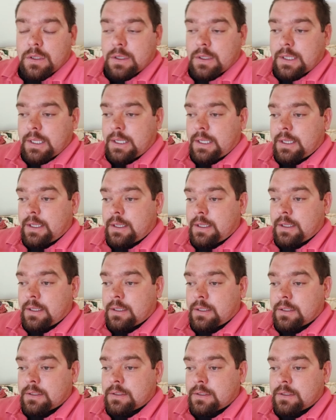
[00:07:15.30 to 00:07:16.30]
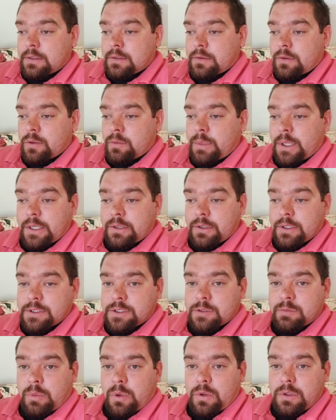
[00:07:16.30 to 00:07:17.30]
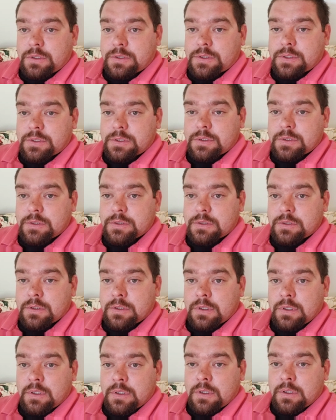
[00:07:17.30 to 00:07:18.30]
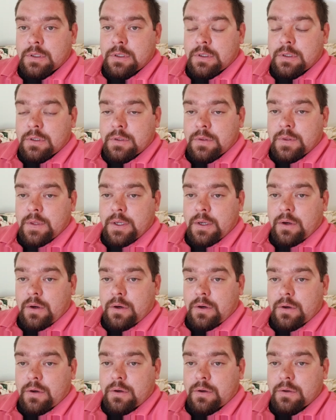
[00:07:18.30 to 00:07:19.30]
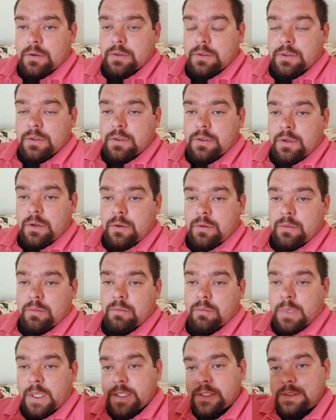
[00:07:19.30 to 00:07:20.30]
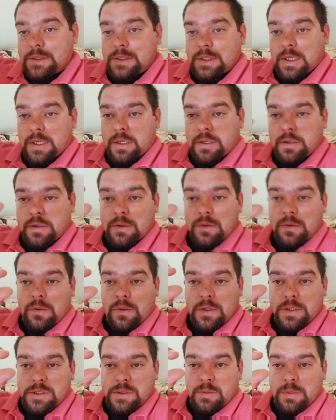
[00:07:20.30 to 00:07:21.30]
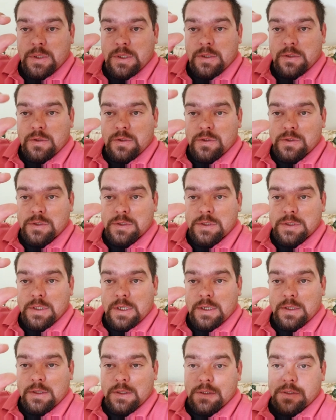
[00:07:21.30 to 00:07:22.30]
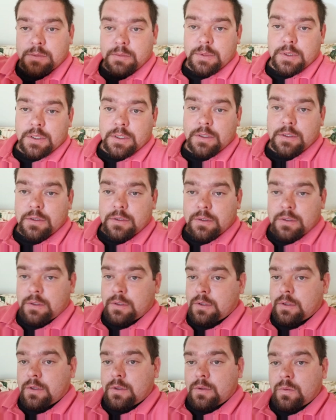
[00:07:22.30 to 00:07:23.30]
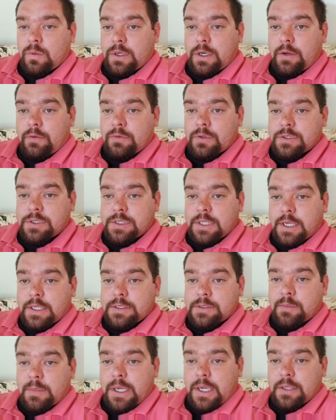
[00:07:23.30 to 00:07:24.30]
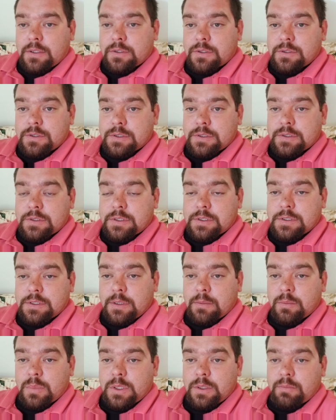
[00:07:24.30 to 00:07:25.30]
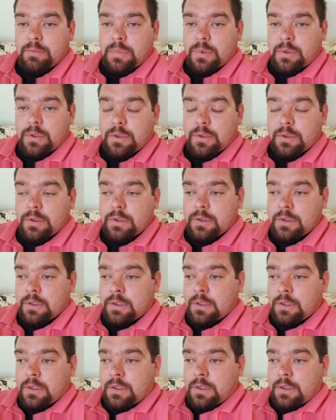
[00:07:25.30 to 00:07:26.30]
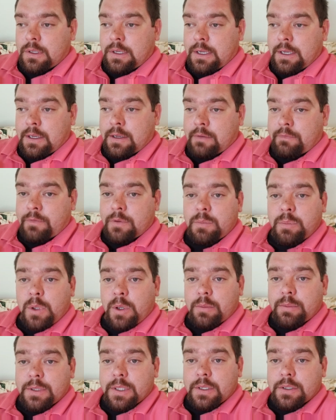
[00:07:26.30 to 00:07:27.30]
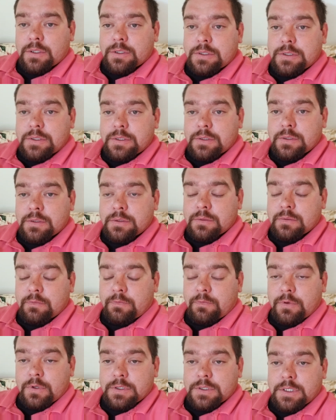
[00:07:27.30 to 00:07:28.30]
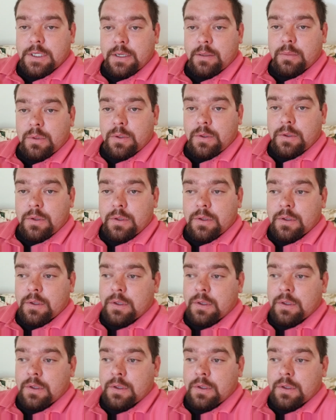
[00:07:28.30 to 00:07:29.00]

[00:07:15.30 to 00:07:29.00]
And they're better at sports. They are. Mine's like this big. Theirs is like this big. Whatever. Size matters to some people. Football players, for example.